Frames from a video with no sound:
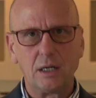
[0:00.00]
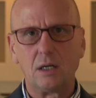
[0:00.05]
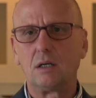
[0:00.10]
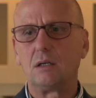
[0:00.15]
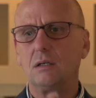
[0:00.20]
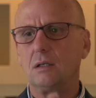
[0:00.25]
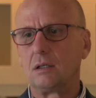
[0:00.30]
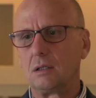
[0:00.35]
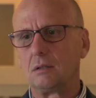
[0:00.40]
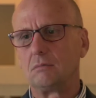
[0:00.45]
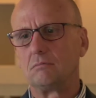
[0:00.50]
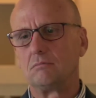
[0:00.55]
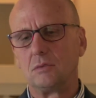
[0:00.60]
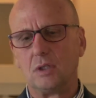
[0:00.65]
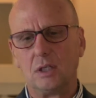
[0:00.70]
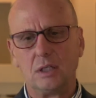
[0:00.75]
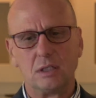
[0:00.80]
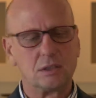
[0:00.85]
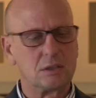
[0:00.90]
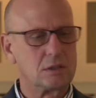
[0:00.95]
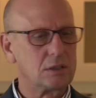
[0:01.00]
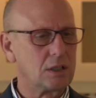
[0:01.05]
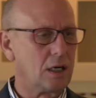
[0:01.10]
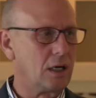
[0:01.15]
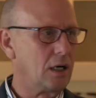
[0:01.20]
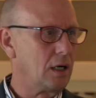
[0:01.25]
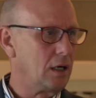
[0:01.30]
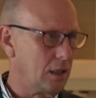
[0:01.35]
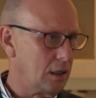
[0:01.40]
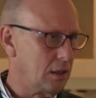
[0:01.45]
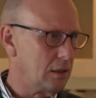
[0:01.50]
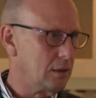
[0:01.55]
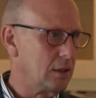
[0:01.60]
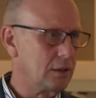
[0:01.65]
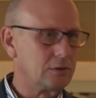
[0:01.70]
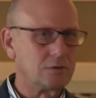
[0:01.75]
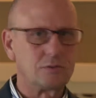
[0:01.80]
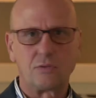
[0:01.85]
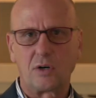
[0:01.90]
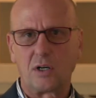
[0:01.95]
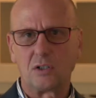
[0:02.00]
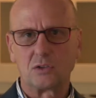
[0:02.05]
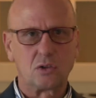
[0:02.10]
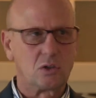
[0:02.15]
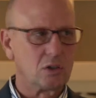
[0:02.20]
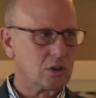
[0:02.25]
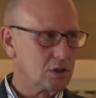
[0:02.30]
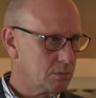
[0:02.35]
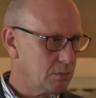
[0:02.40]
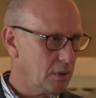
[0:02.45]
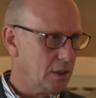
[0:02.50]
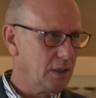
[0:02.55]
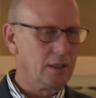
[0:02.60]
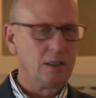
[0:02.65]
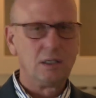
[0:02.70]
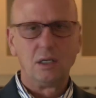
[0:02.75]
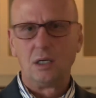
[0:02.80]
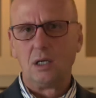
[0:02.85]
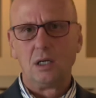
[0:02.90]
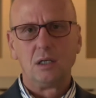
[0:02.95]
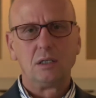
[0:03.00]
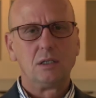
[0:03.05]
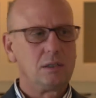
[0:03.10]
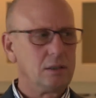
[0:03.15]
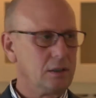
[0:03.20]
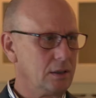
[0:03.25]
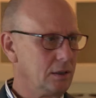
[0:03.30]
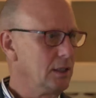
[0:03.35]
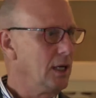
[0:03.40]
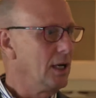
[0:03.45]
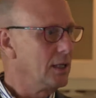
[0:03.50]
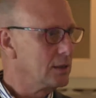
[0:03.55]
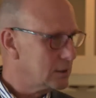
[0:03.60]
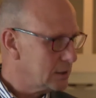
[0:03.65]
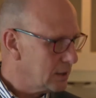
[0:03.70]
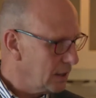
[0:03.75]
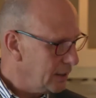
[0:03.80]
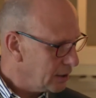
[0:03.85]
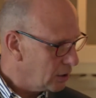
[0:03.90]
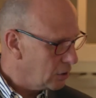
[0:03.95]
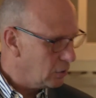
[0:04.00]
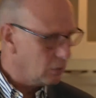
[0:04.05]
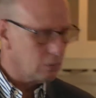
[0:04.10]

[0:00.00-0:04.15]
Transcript: here is as far as earnest money. Yes, thank